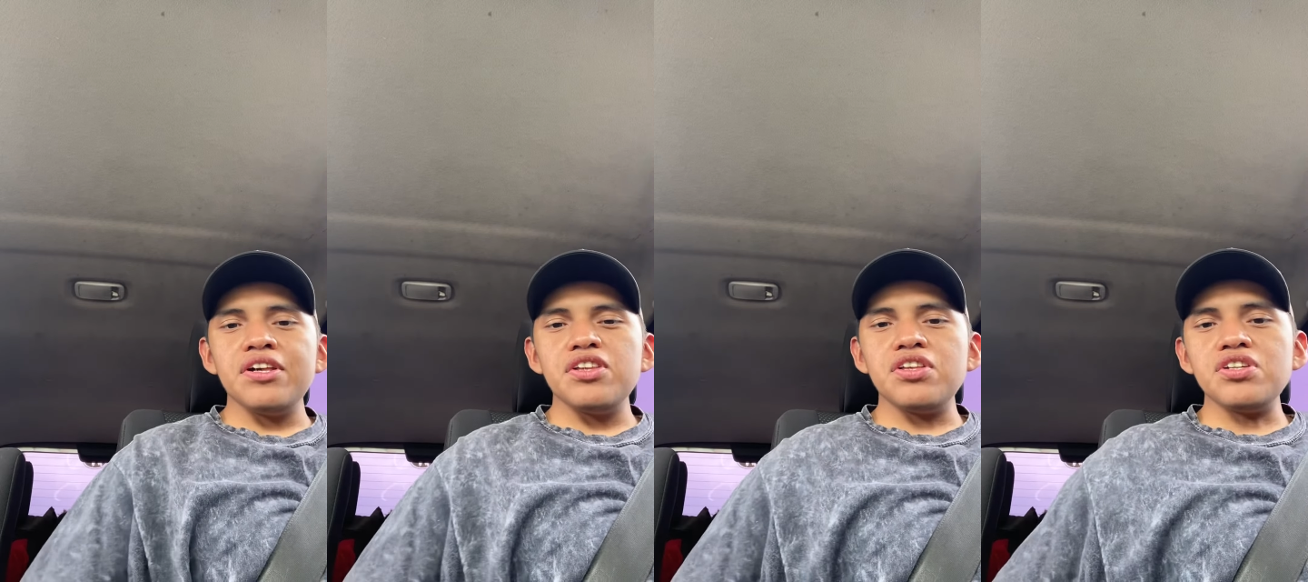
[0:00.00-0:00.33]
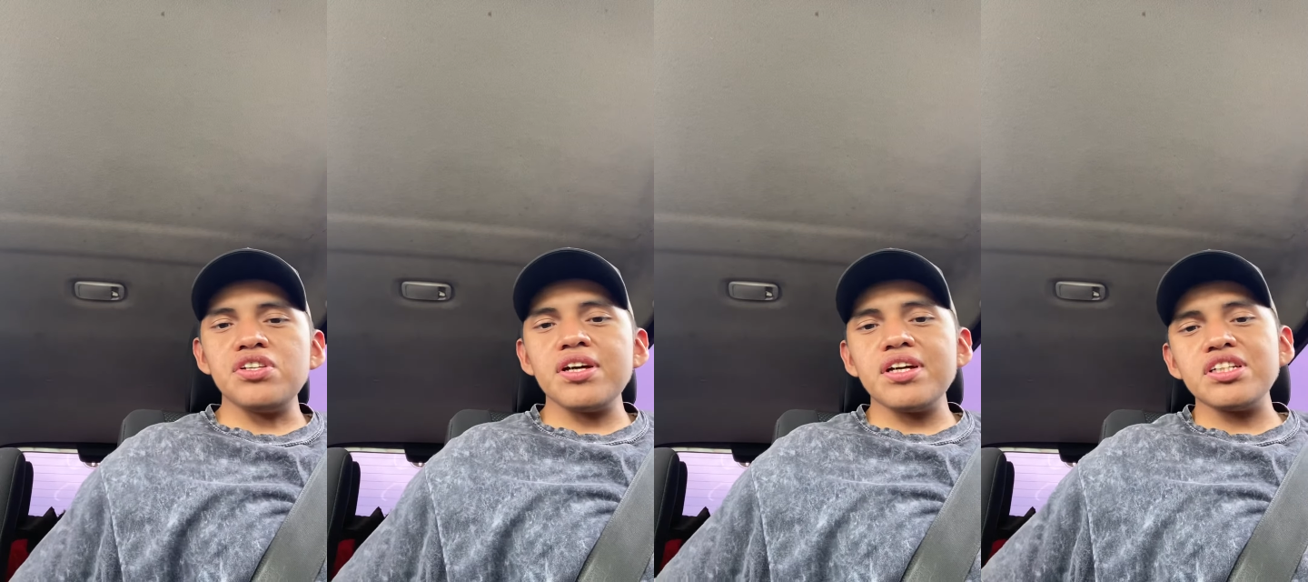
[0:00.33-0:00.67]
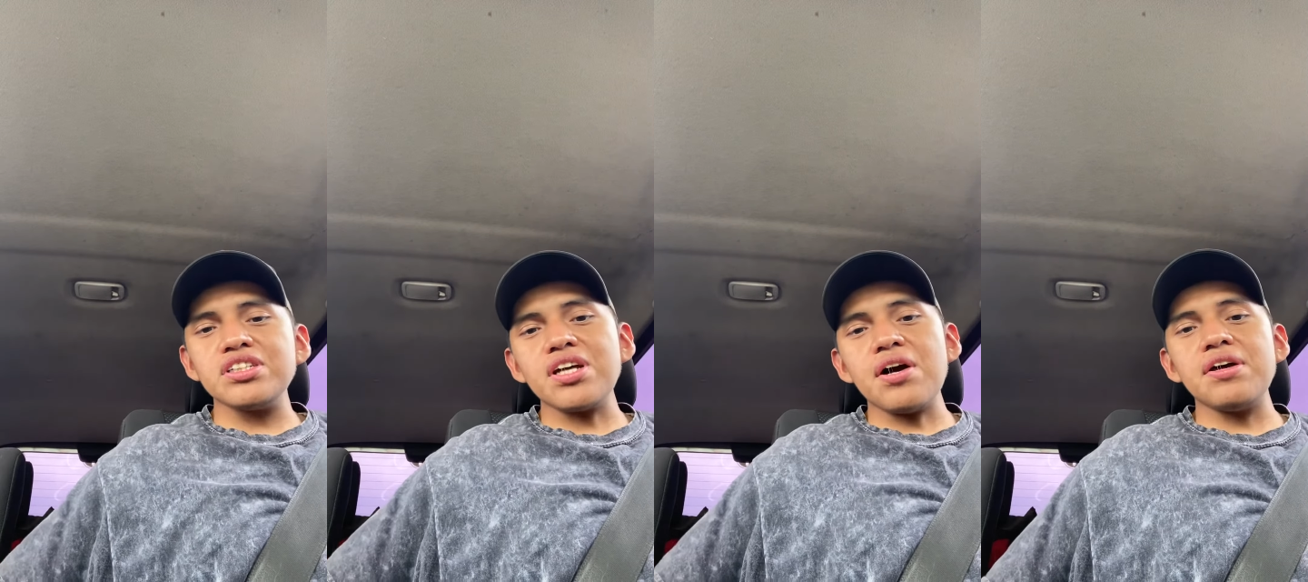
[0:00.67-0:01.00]
There's not gonna
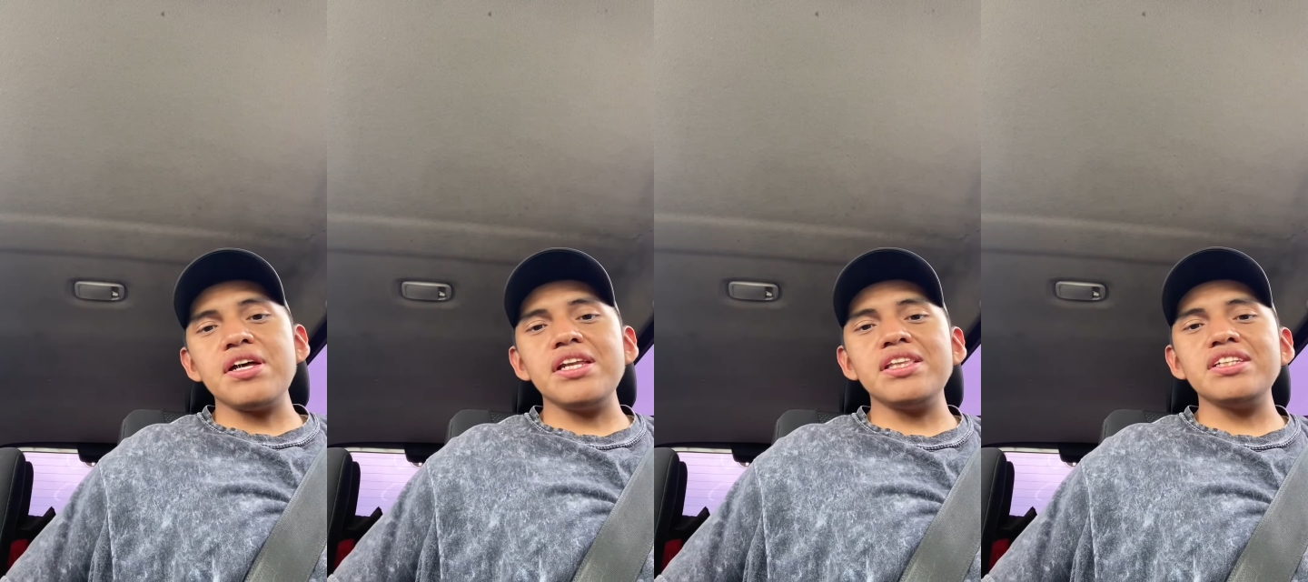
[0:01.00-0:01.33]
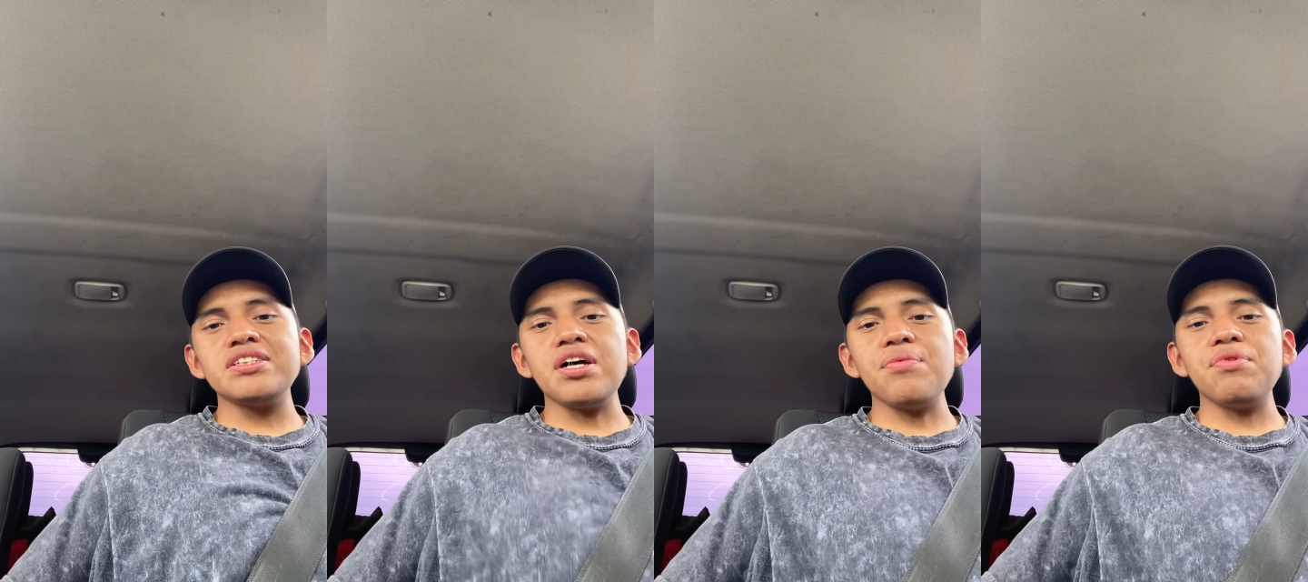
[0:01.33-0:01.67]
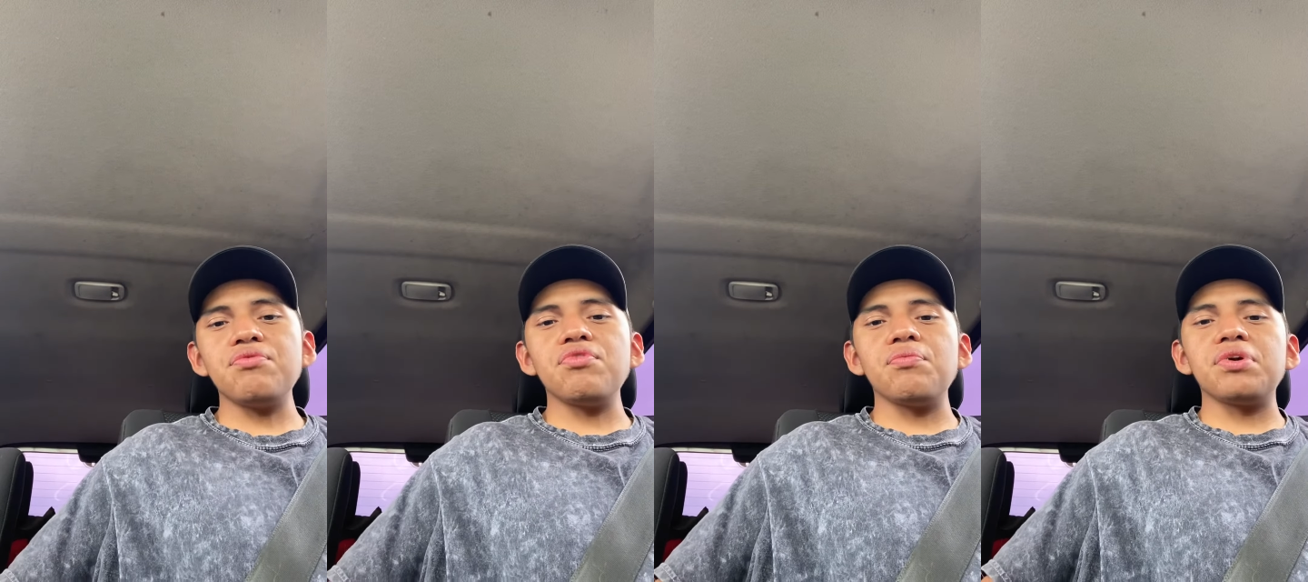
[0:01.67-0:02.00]
stop anything stopping me
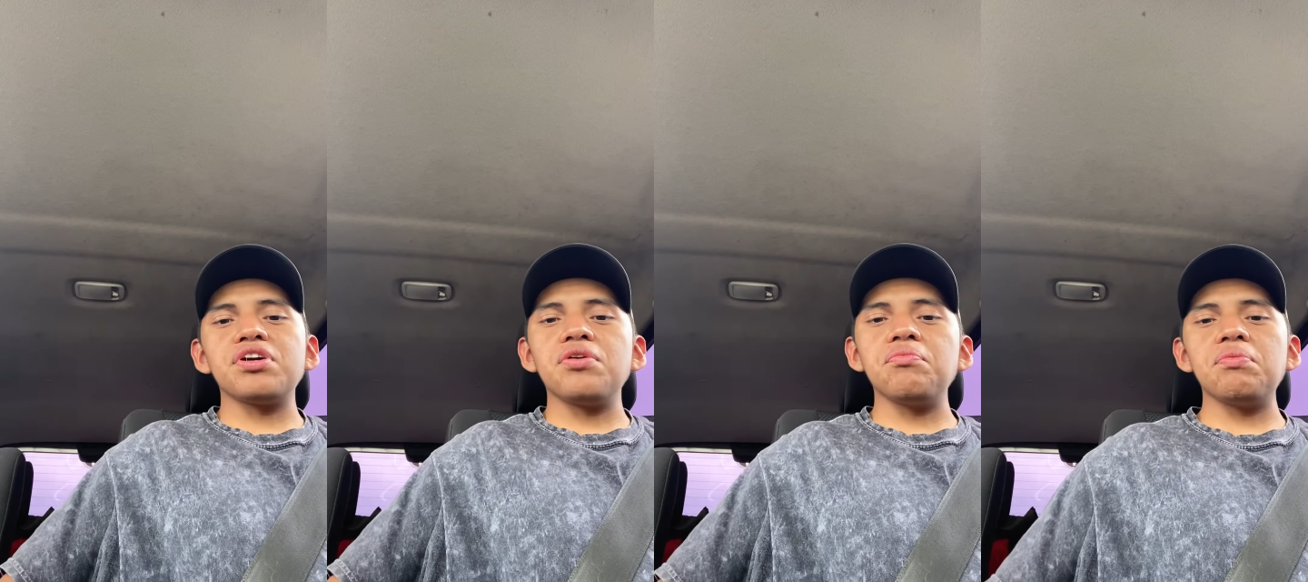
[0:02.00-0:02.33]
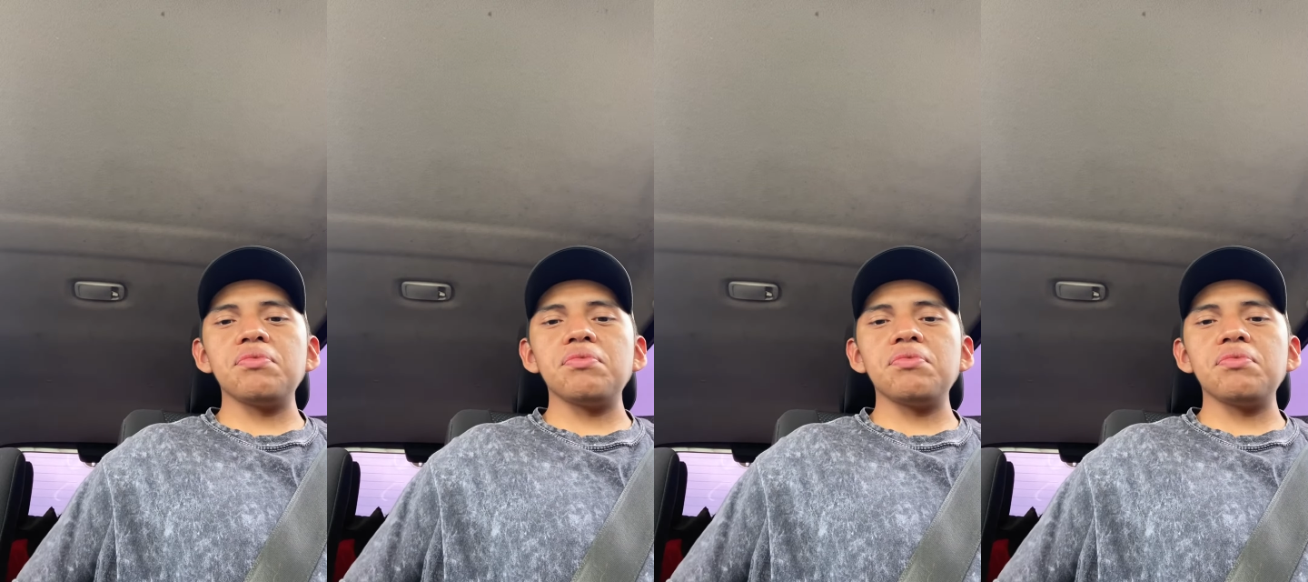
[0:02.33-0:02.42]
from becoming